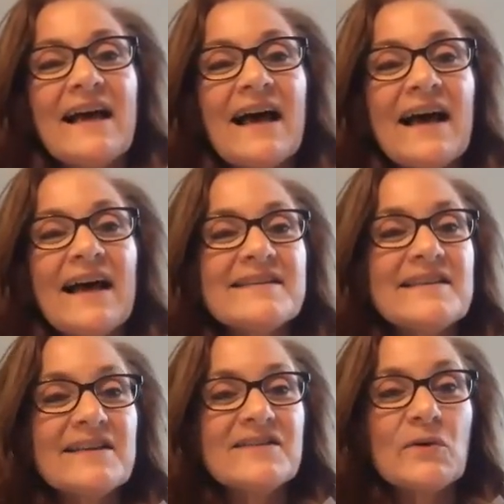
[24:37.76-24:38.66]
I
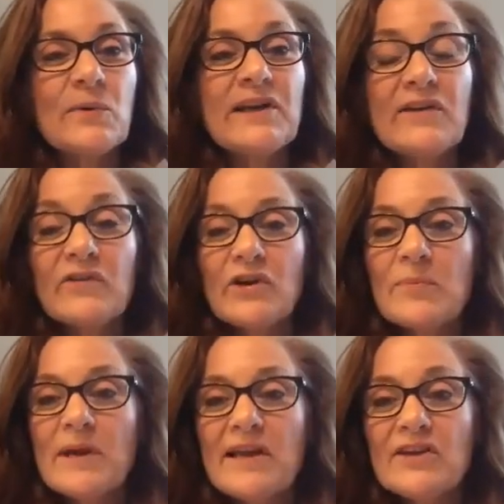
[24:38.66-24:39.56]
see us going over to
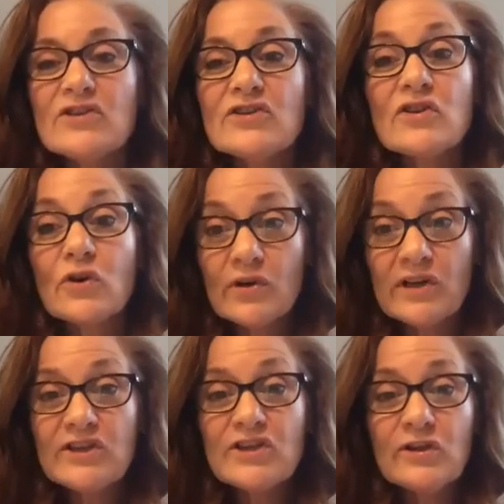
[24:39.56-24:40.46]
page
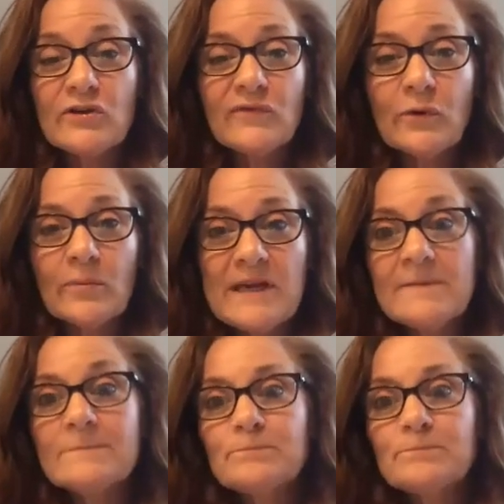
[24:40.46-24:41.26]
32 for me.